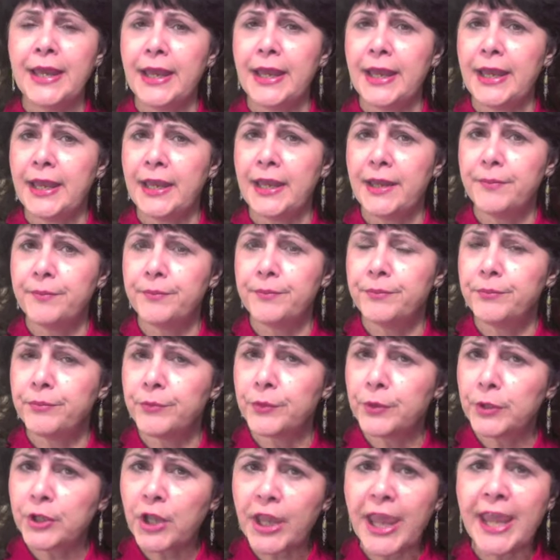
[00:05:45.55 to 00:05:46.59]

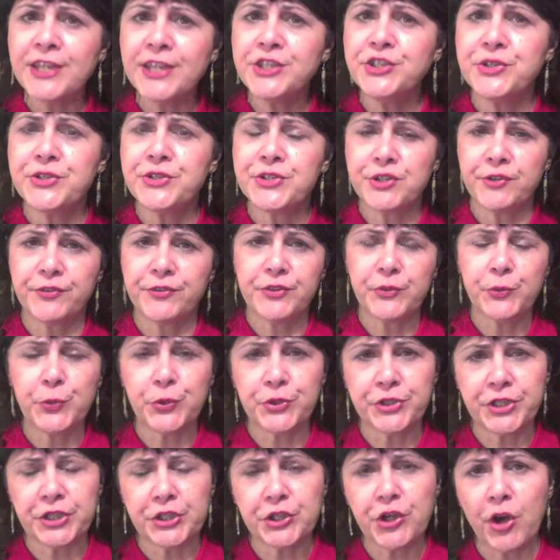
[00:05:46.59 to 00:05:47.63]
um, cadres of the
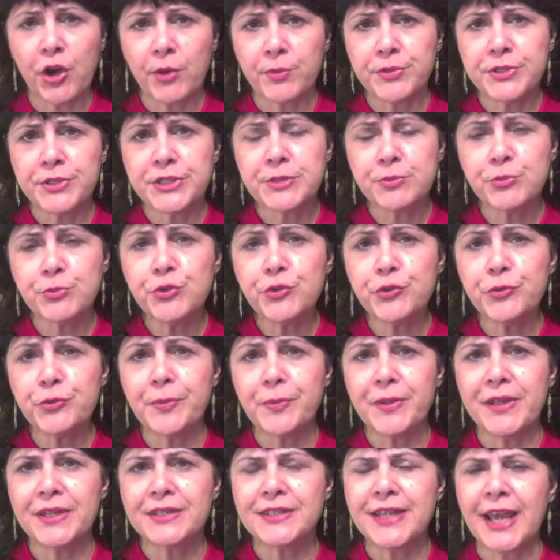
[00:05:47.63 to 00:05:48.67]
worker communist
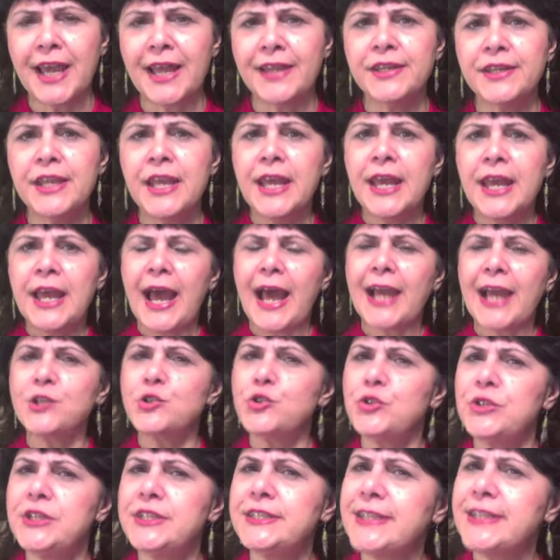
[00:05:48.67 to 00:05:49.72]
movement and
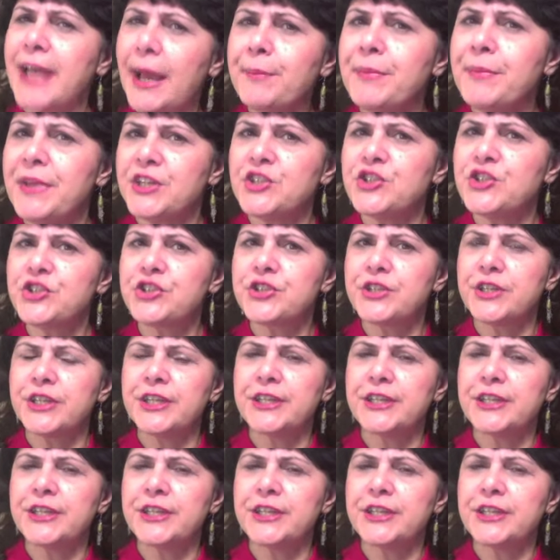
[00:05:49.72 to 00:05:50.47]
actually damaged.